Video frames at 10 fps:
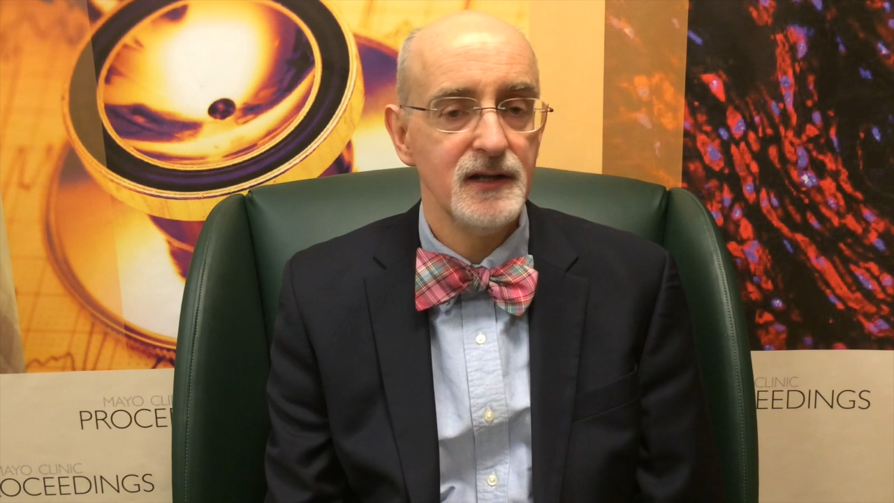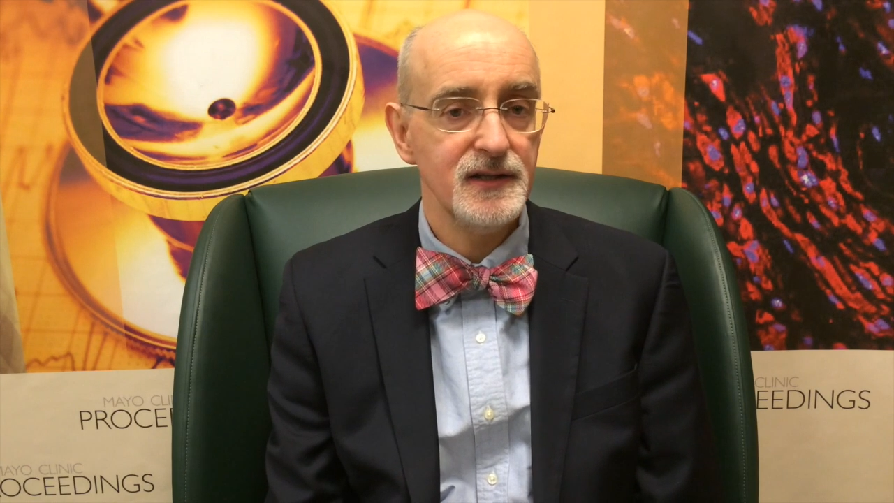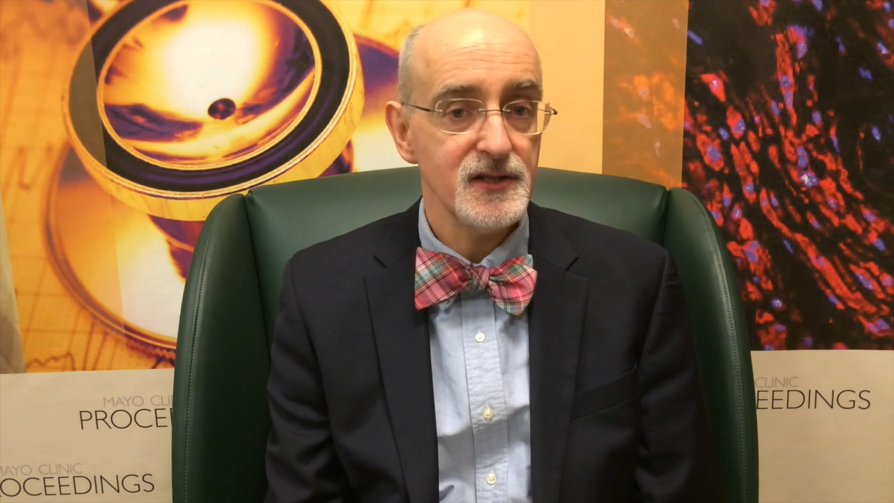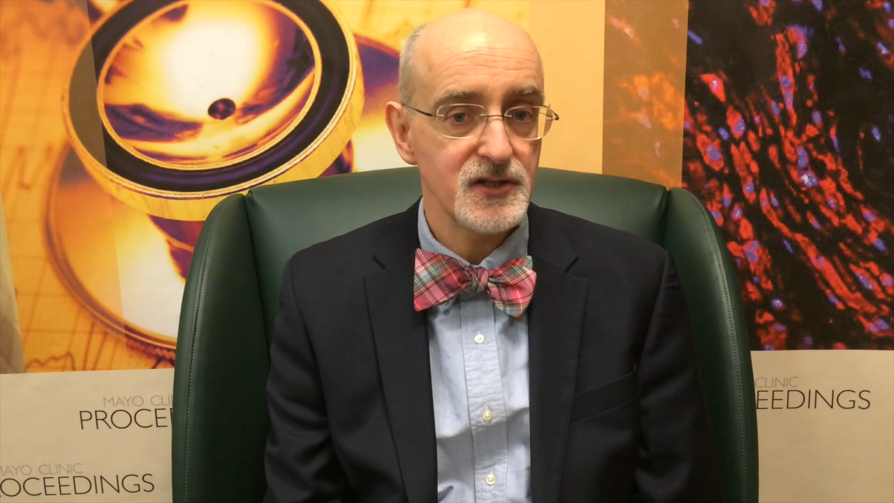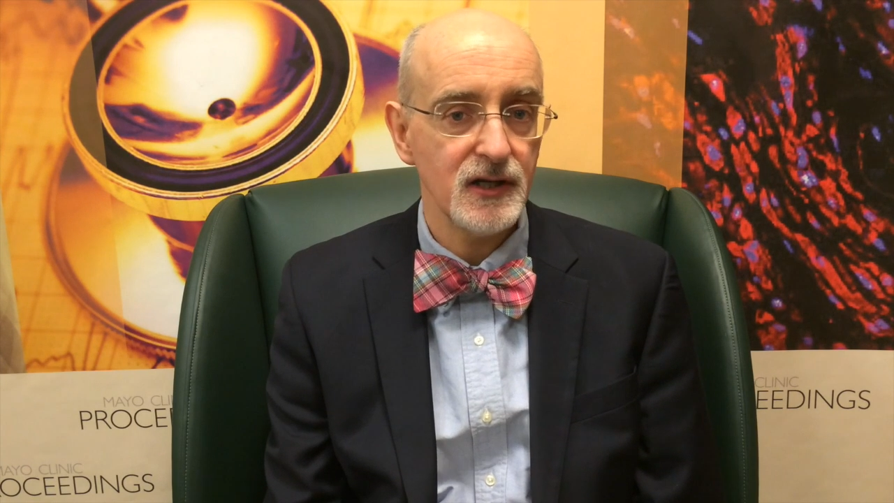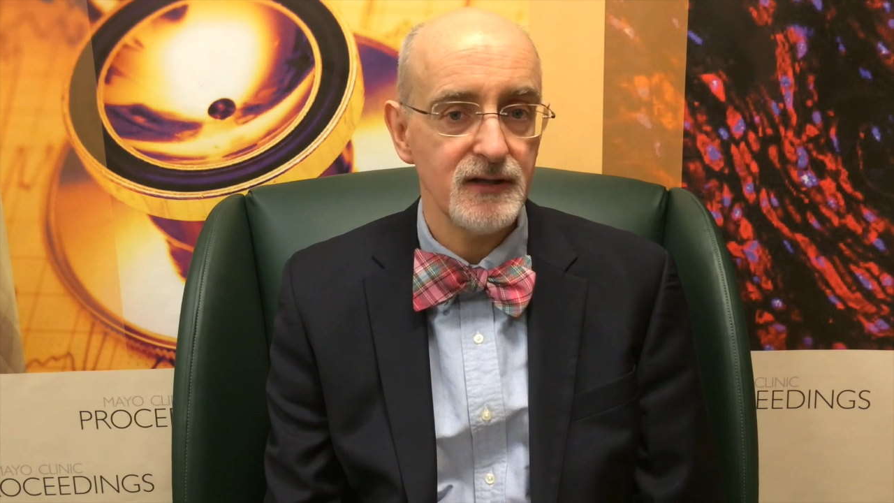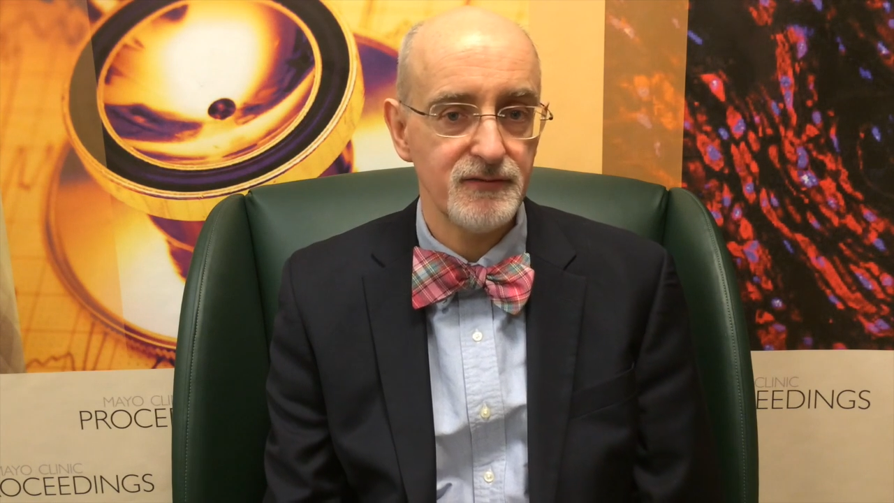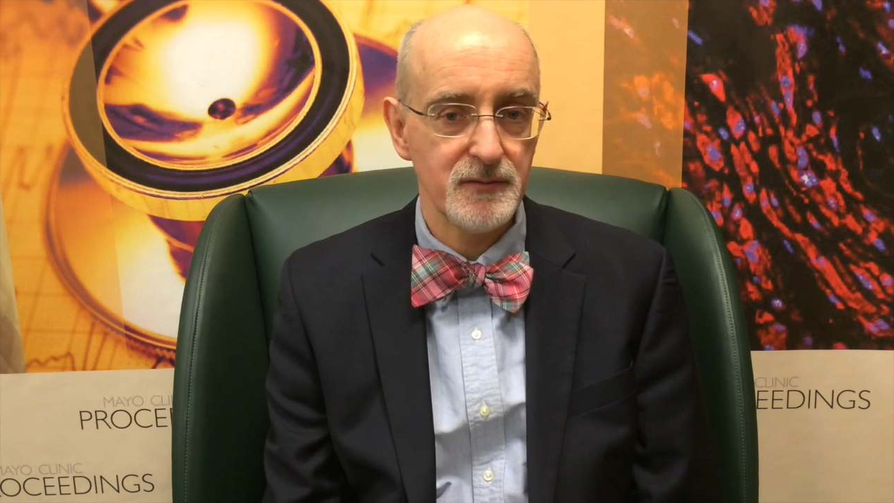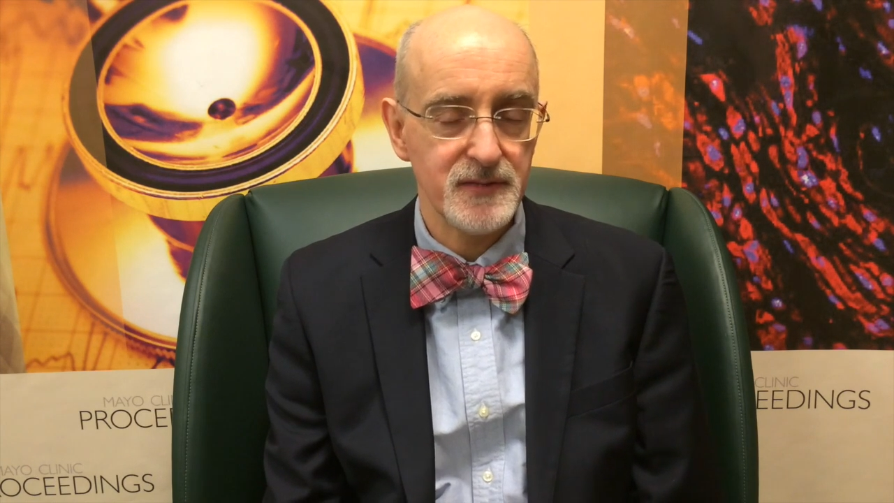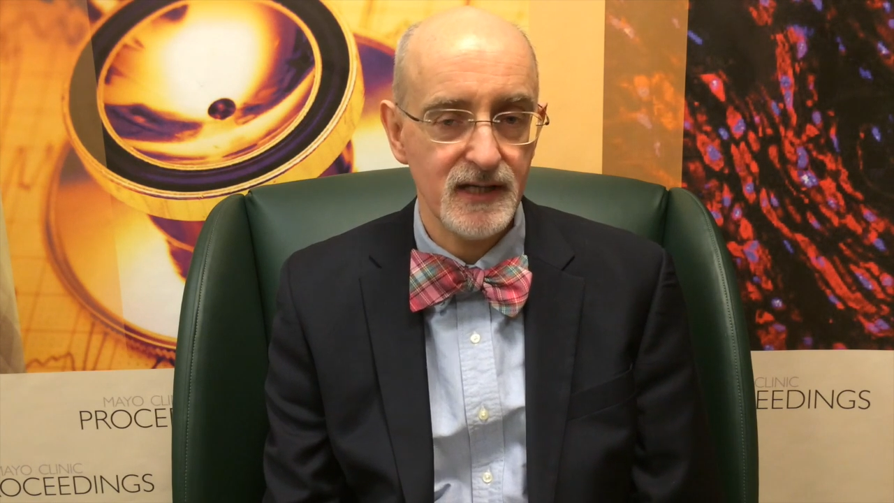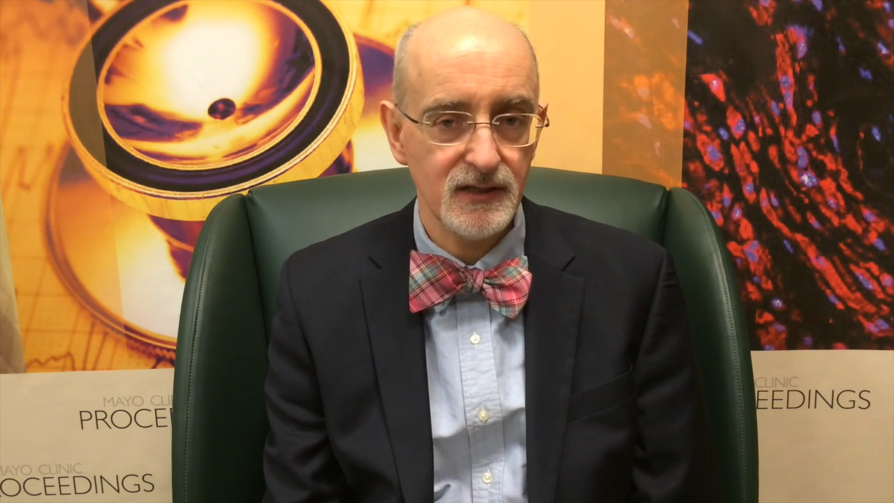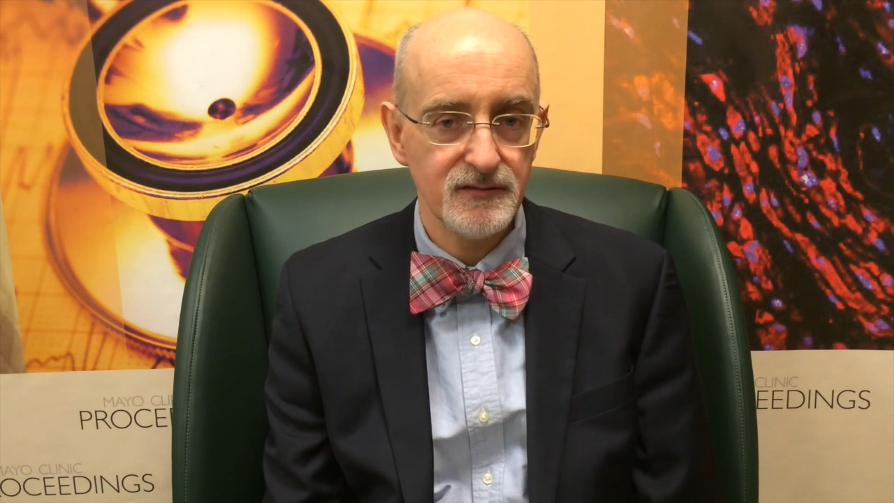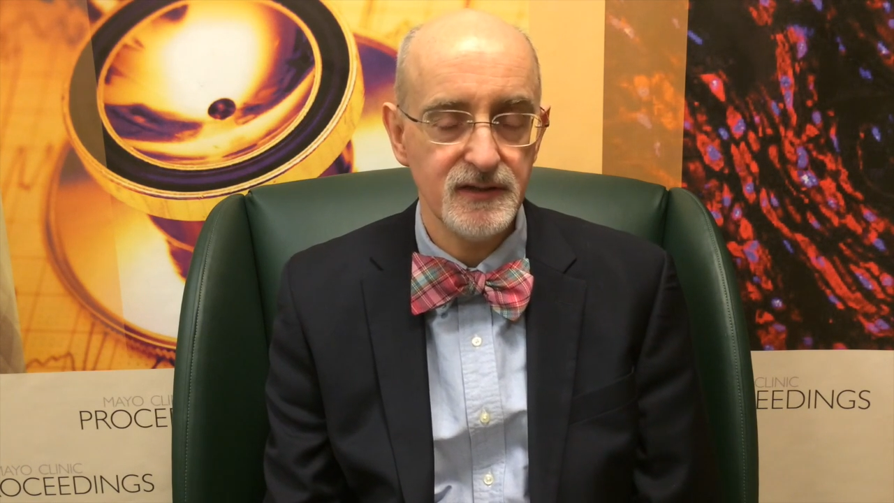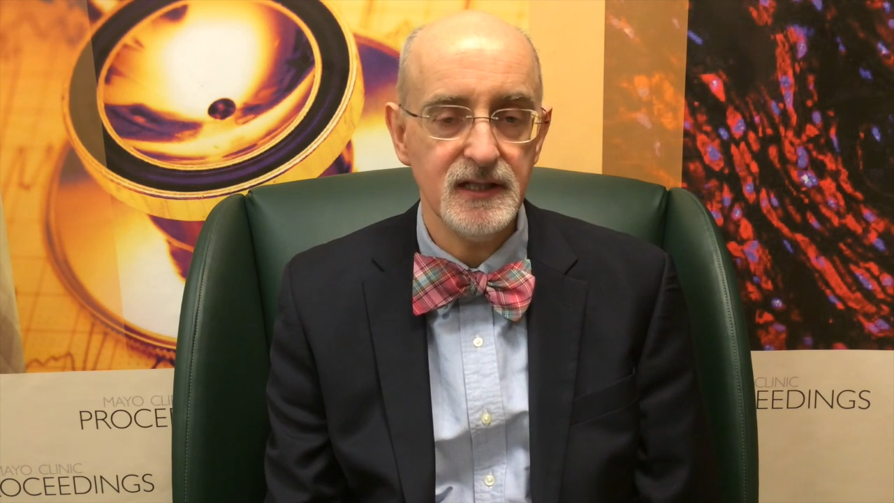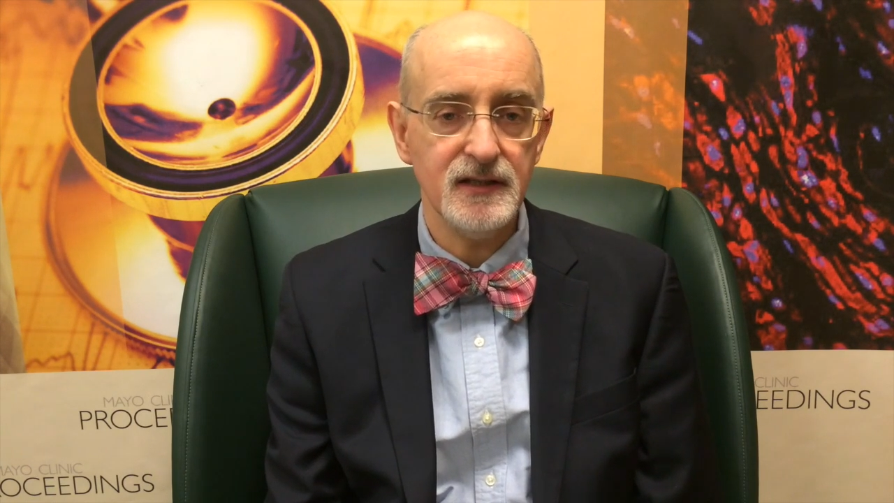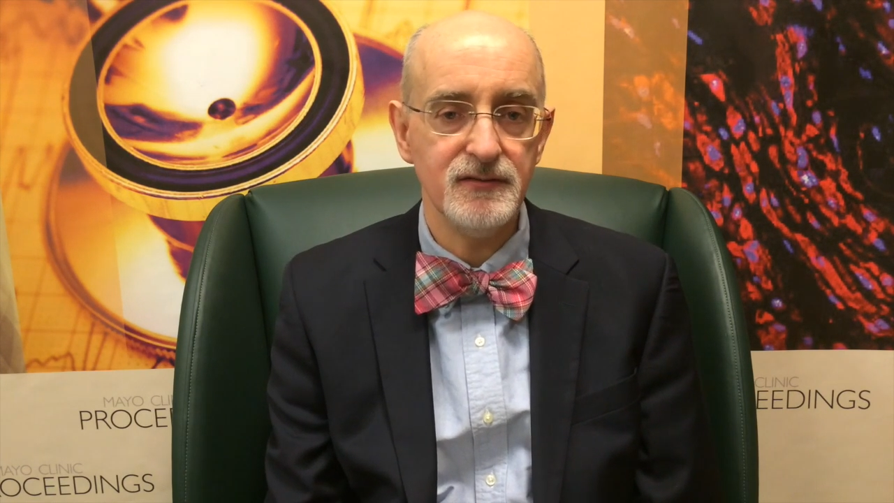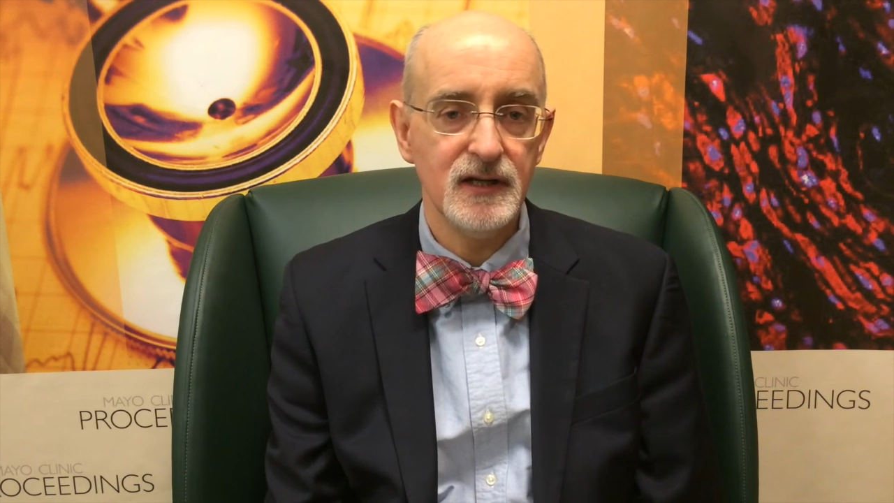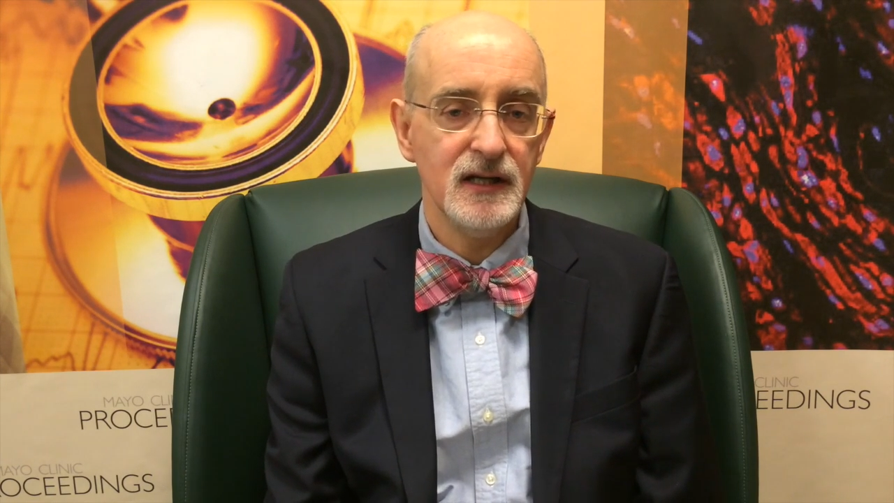This study from Tel Aviv